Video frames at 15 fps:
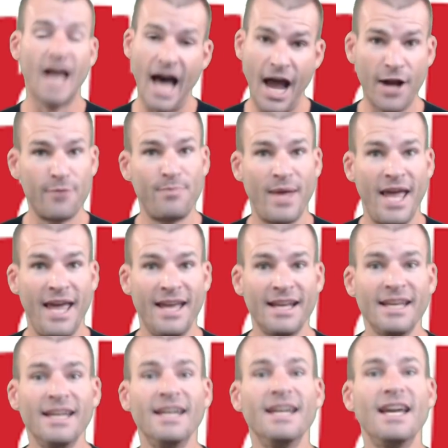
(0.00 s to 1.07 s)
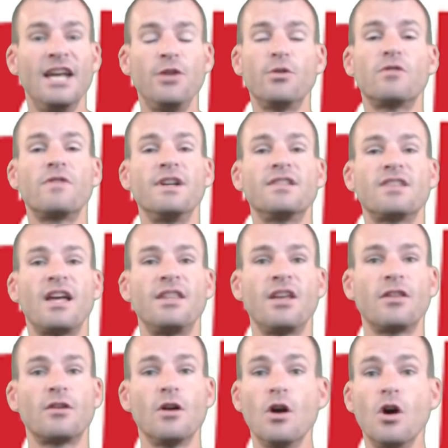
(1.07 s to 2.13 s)
the higher paying, and you would reassign the
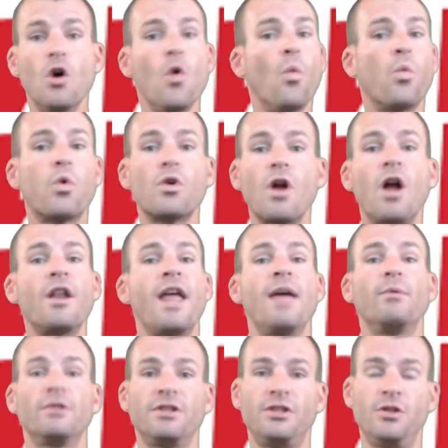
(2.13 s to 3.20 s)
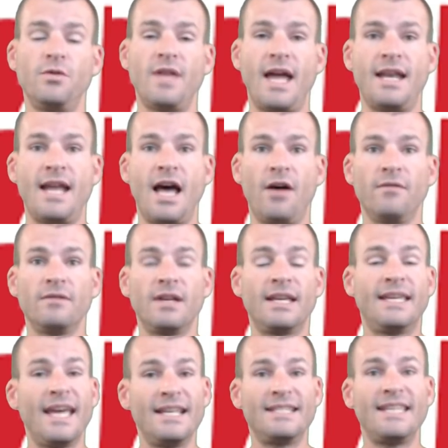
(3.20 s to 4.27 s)
other. We're unable to do that now.
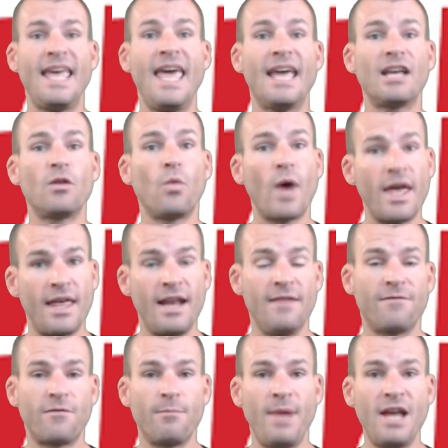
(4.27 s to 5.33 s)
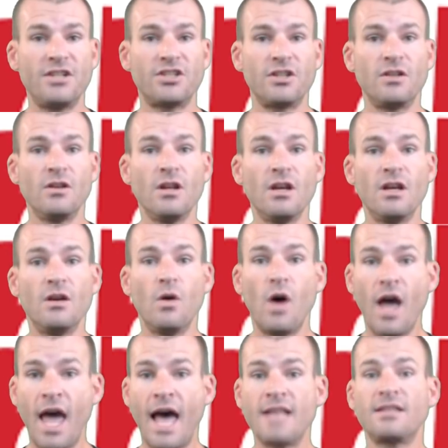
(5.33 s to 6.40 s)
Again, taking away that information
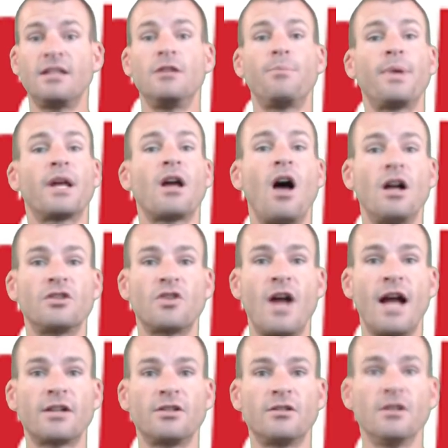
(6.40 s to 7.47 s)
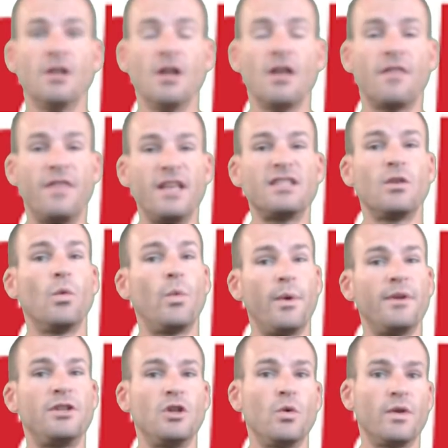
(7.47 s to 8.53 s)
as an independent contractor, things that
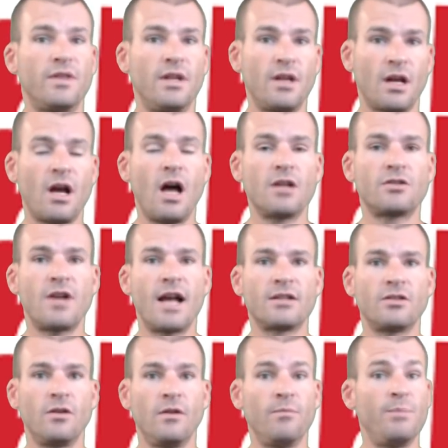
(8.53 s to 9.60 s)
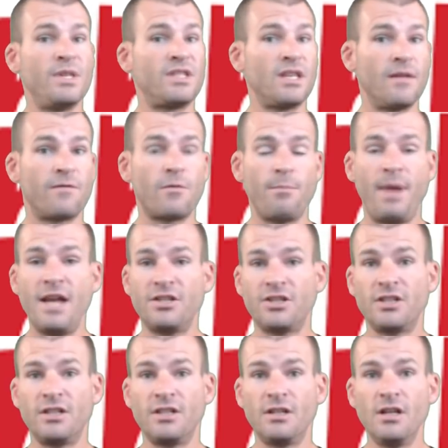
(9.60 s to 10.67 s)
we would do within a contract. So missing
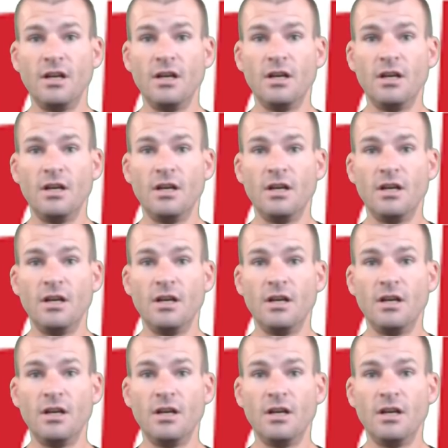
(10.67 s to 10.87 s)
information,